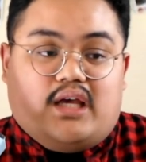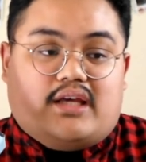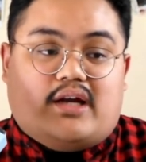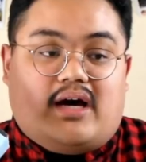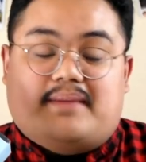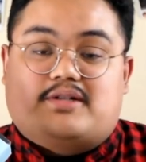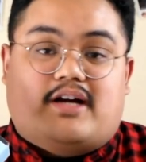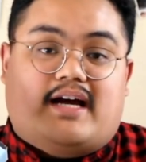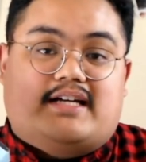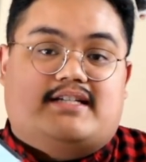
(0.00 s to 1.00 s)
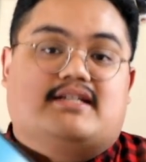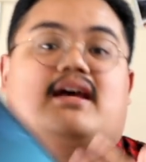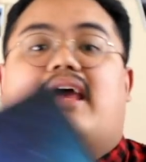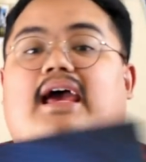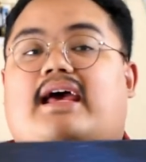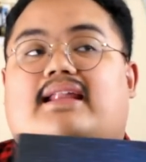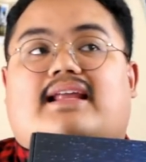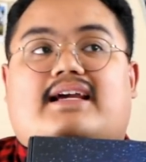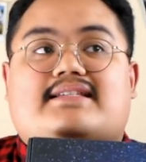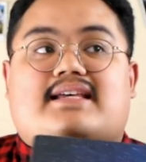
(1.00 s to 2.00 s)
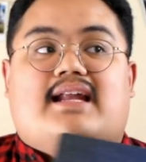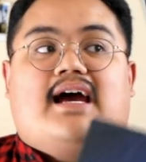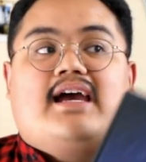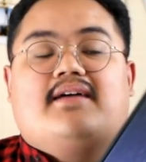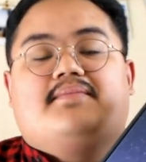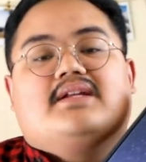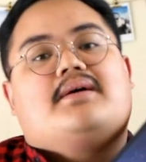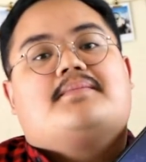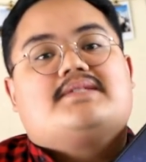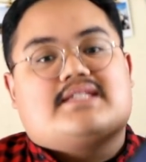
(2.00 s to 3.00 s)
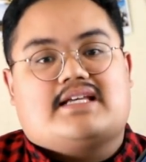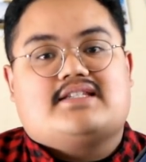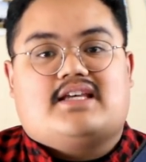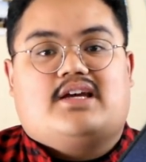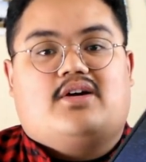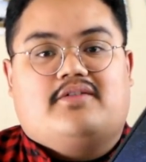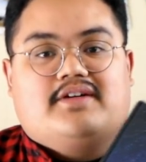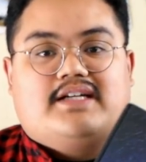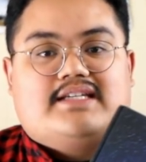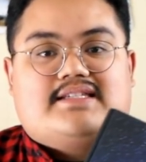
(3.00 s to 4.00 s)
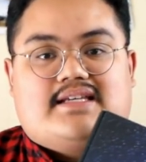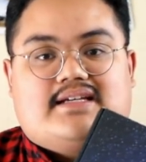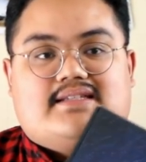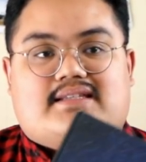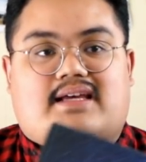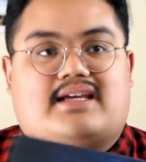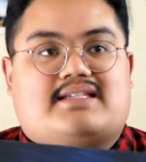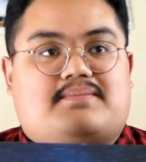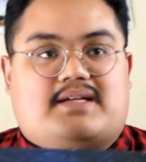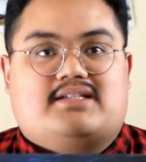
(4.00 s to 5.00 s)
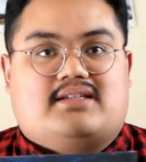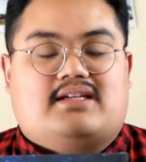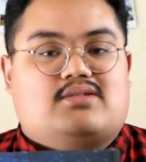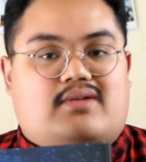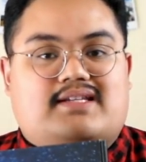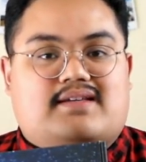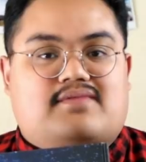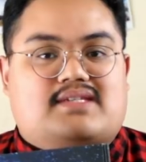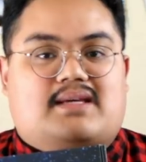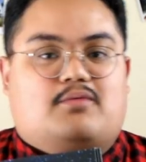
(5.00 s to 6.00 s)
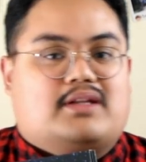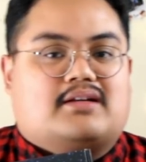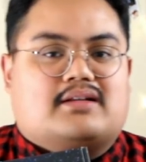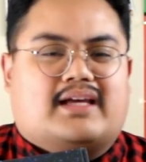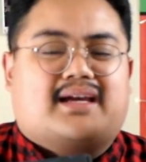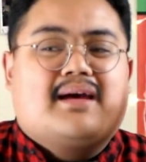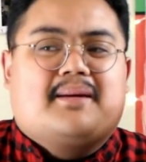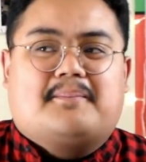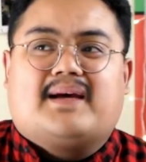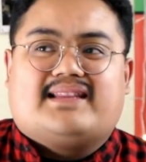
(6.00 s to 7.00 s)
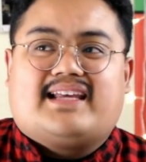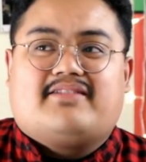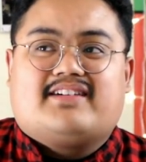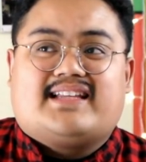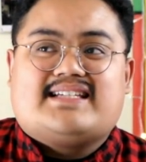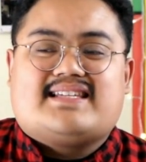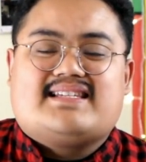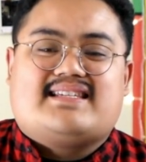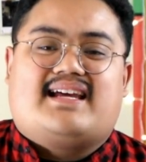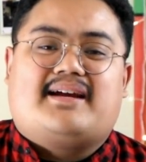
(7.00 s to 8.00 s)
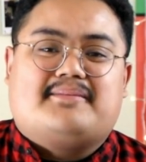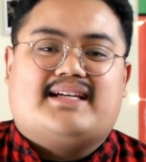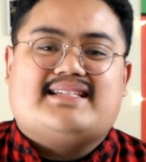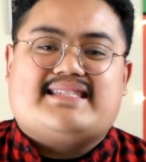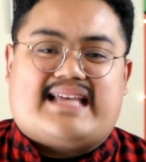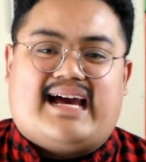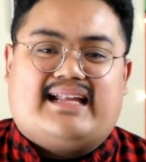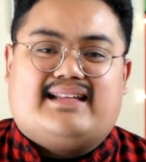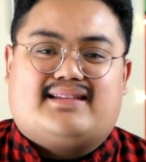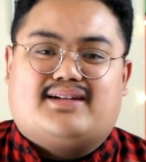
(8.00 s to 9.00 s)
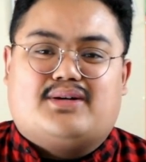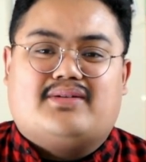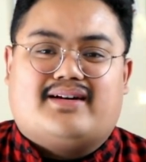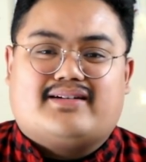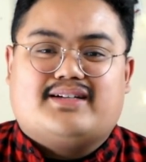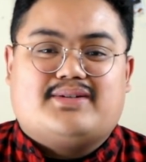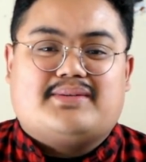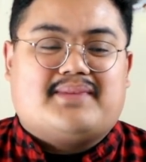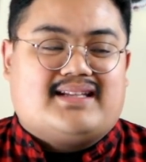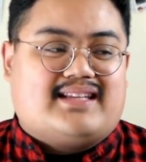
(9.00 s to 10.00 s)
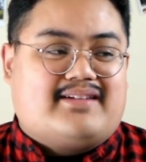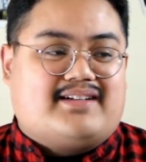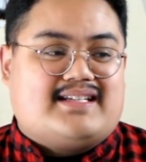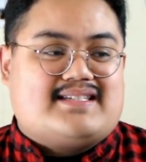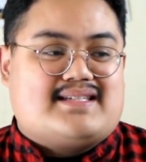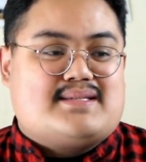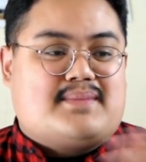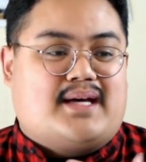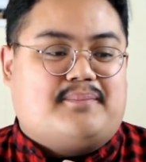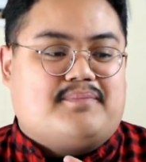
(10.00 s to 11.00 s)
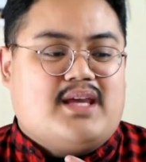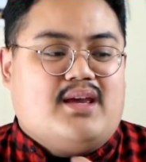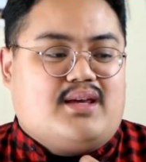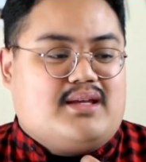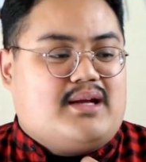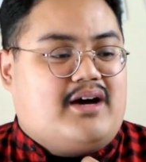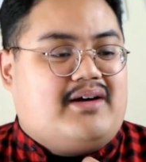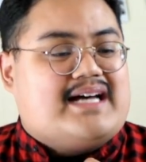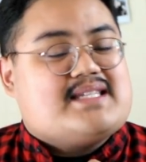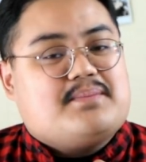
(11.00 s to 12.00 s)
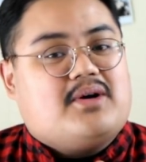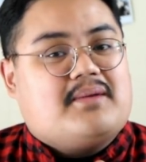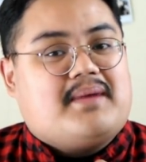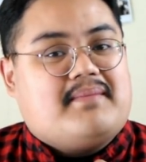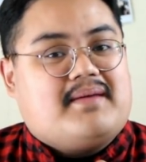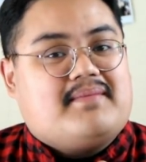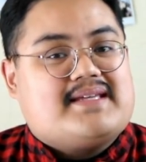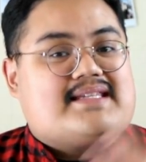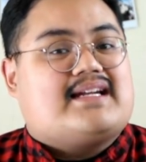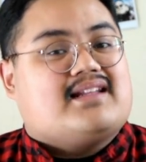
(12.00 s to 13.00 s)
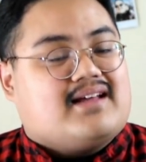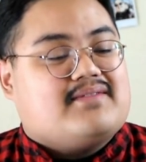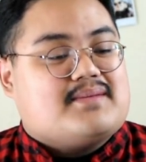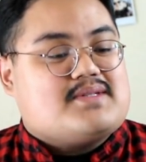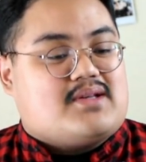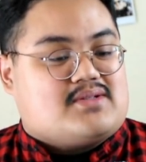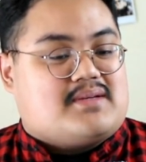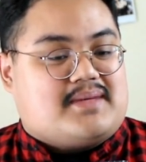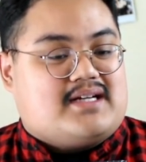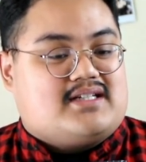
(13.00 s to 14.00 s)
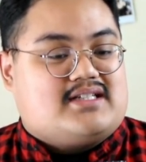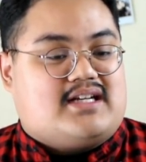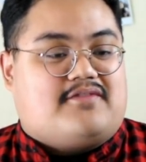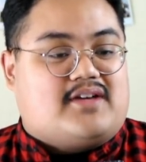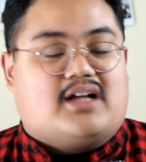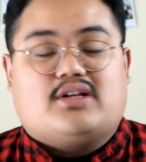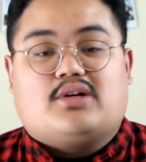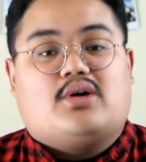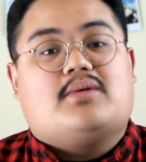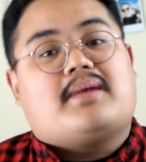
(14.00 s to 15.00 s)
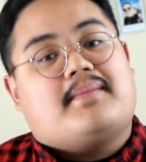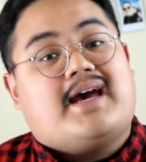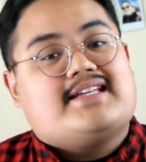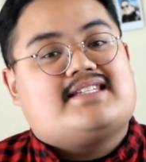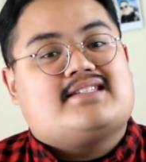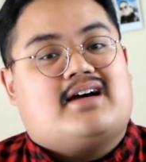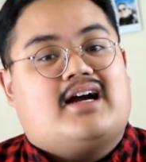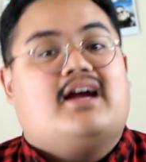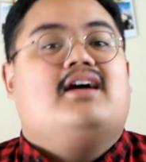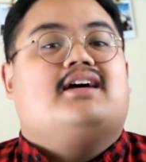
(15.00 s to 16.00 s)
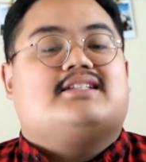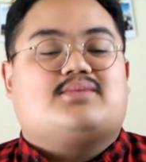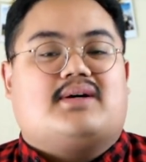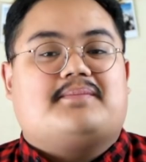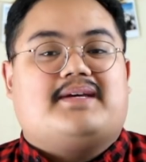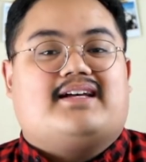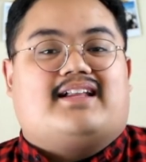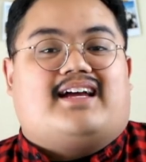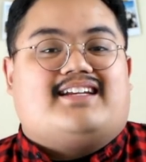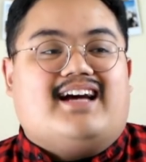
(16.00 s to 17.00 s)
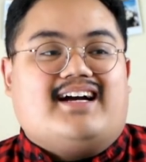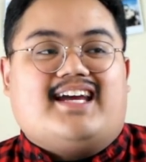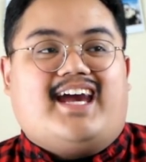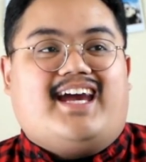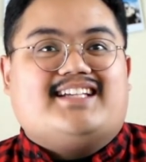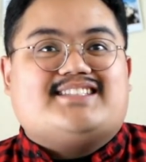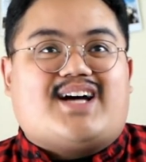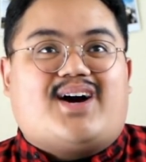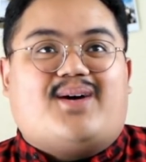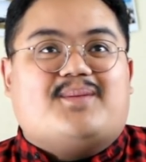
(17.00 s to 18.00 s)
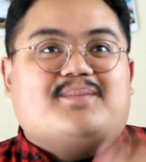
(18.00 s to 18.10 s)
you know, I'm trash. And like I said, I have been obsessing over DAY6, like especially in 2017 with their like monthly releases, and I'm like sad that they're no longer doing monthly releases, but you know, I support my babies and I love them so, so much. And if y'all don't know who my biases are, it's wonpil and Young K. So